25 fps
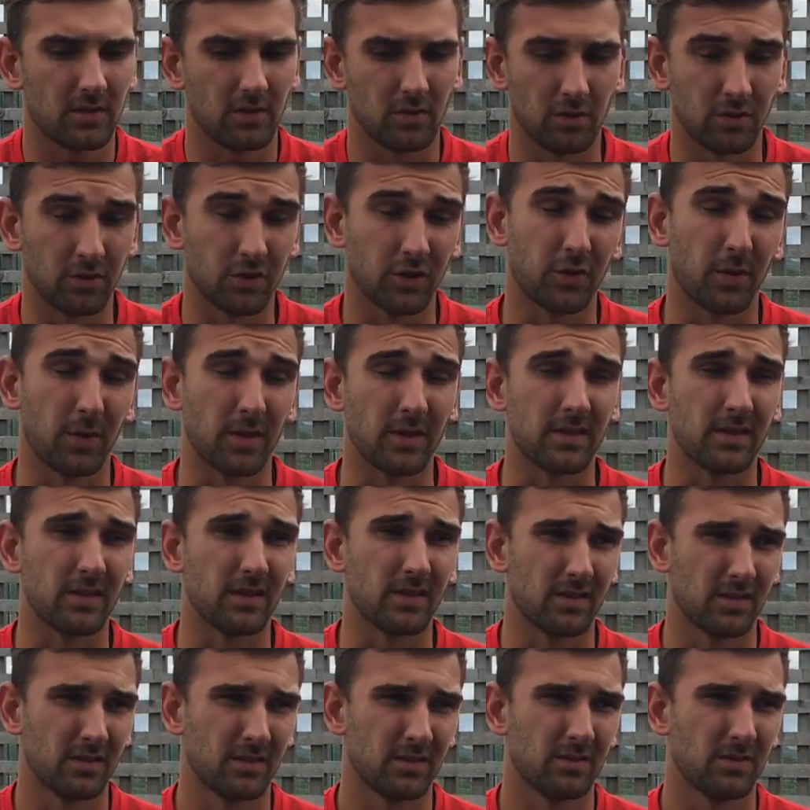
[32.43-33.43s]
at?
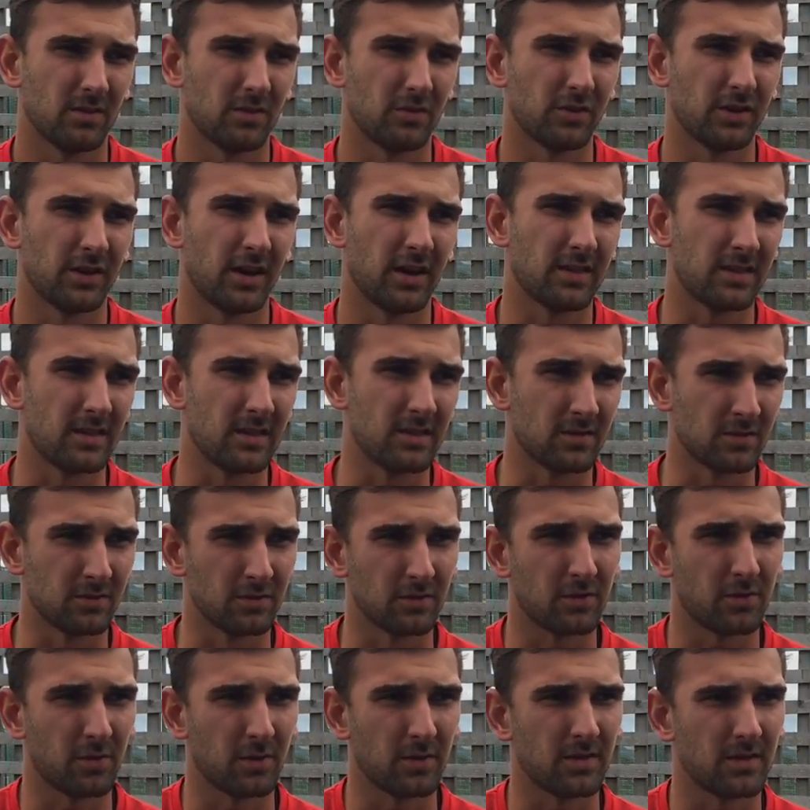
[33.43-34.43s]
Under-20s. Okay. Under-19s and
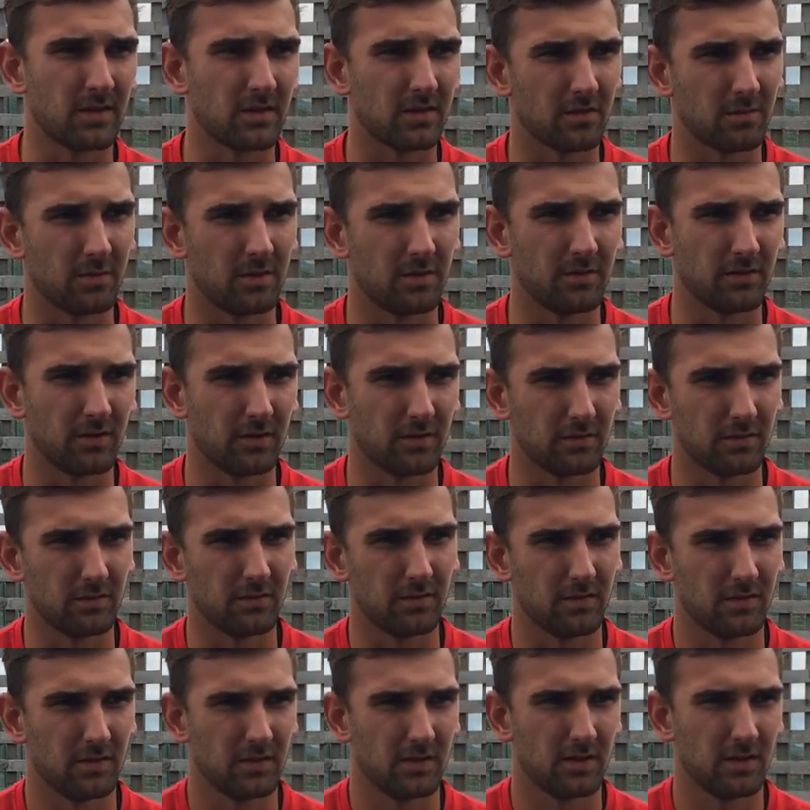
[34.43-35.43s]
under-20s have been involved
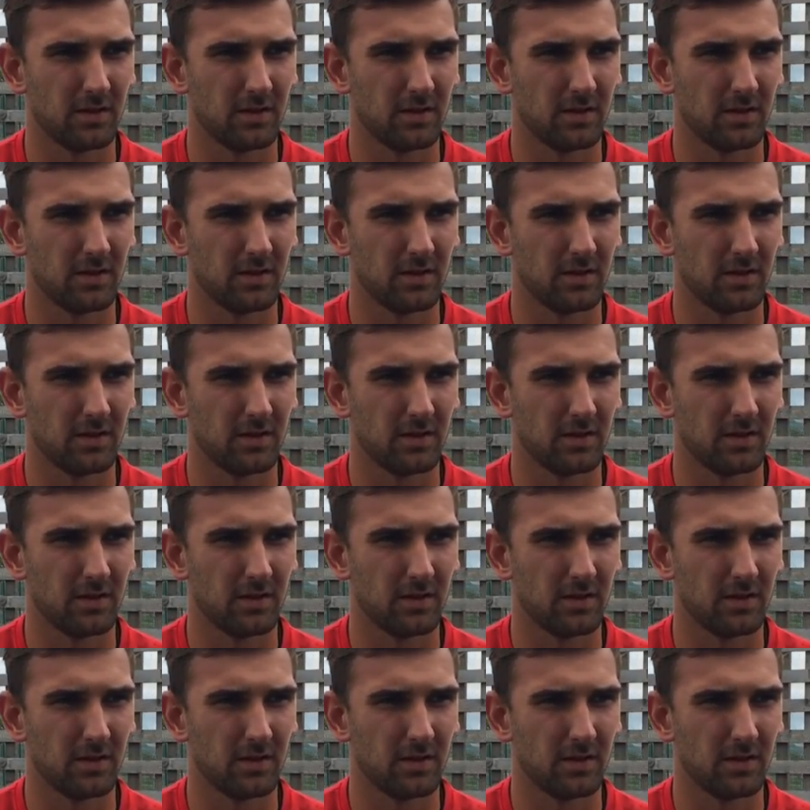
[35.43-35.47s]
with.